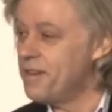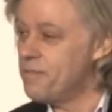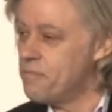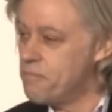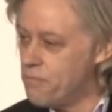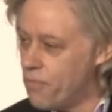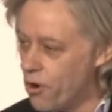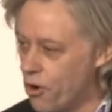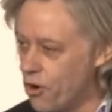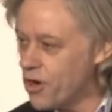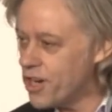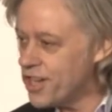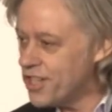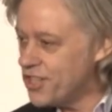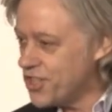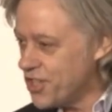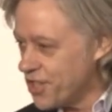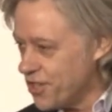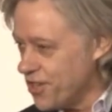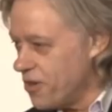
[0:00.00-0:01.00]

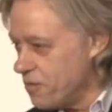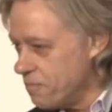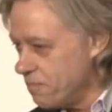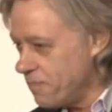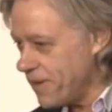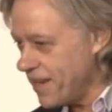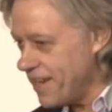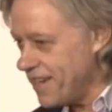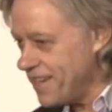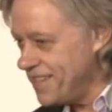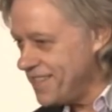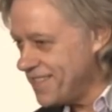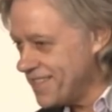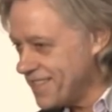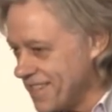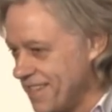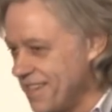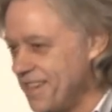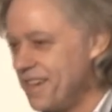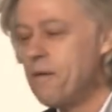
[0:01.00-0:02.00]
Mortgage your own
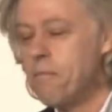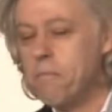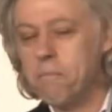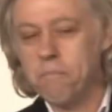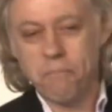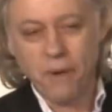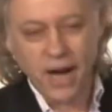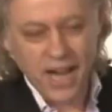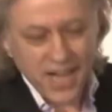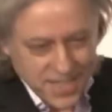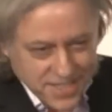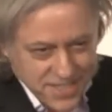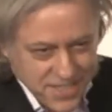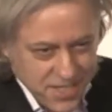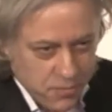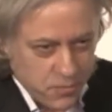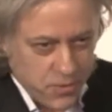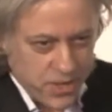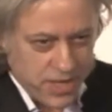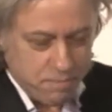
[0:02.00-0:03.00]
place, buy
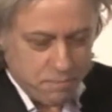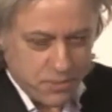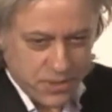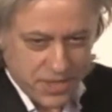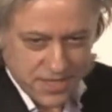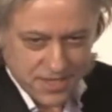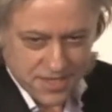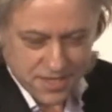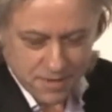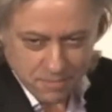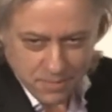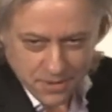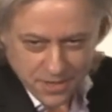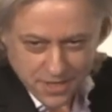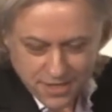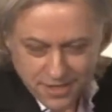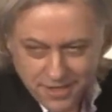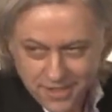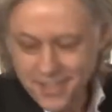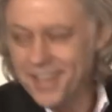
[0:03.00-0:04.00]
somewhere in
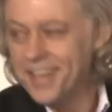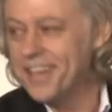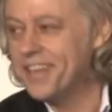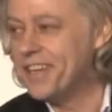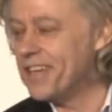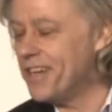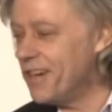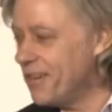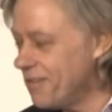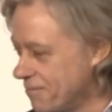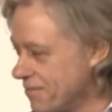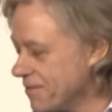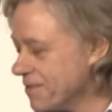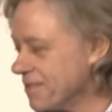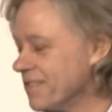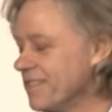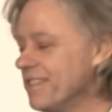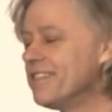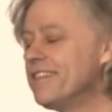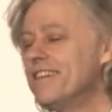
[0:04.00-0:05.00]
Peterborough. You know,
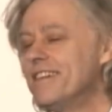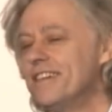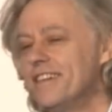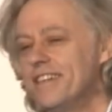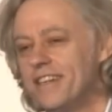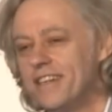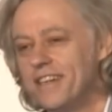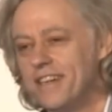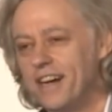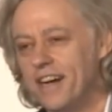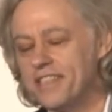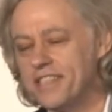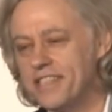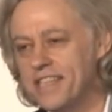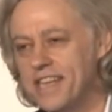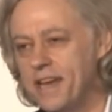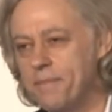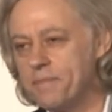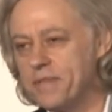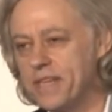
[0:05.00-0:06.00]
I
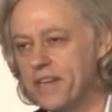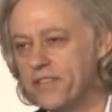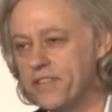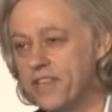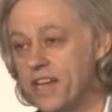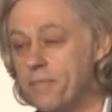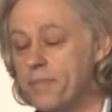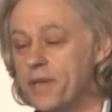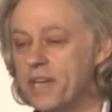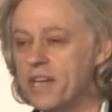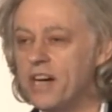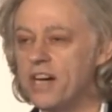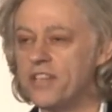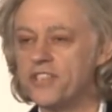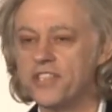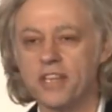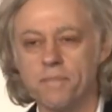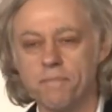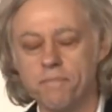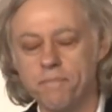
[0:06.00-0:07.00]
slept out there
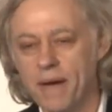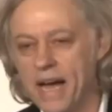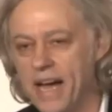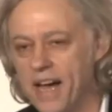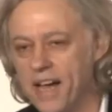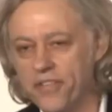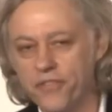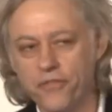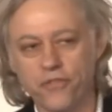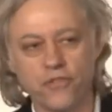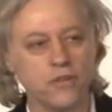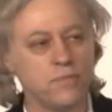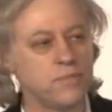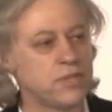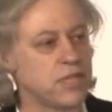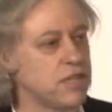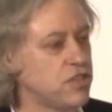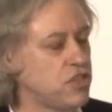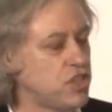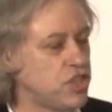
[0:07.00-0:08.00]
because it had bathrooms,
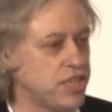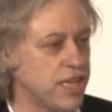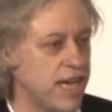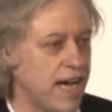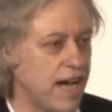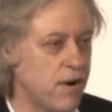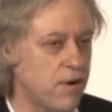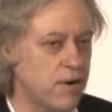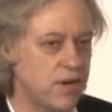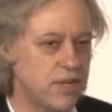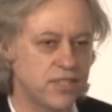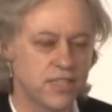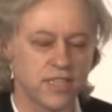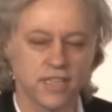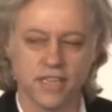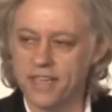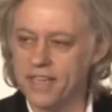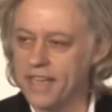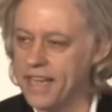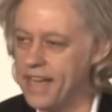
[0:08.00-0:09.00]
it had showers, it
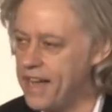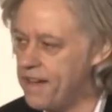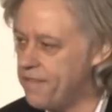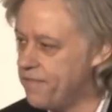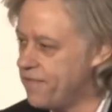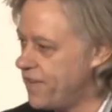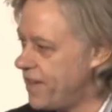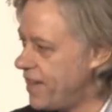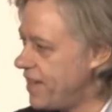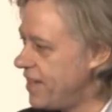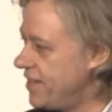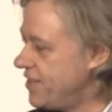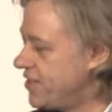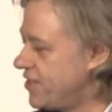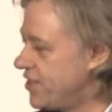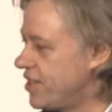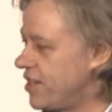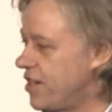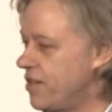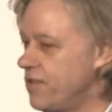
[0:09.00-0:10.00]
had
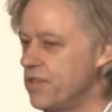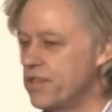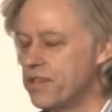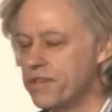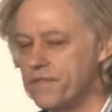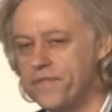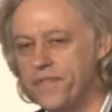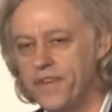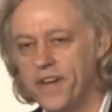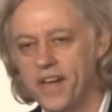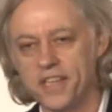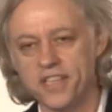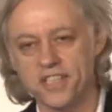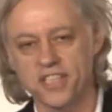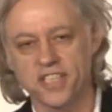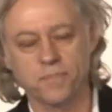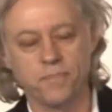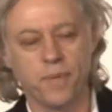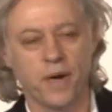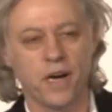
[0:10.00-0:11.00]
cafes. You know, you could find a
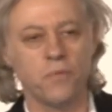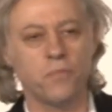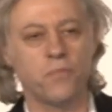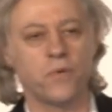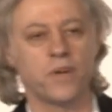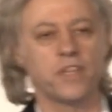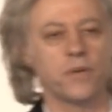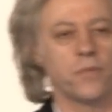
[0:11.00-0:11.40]
spot where